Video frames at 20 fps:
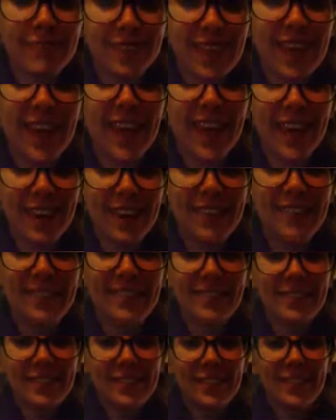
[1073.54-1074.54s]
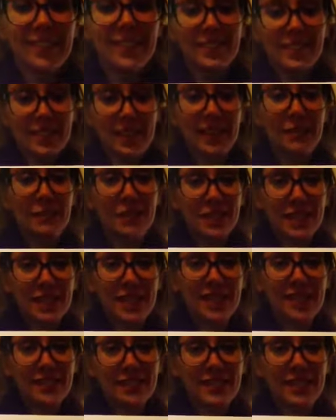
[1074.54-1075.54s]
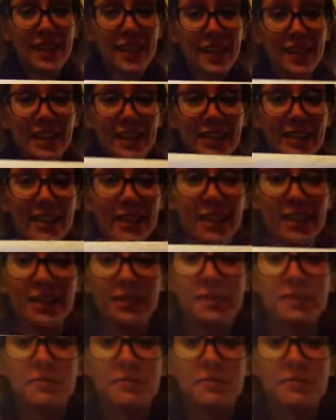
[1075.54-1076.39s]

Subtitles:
Yeah. You see how much I did? I did a lot.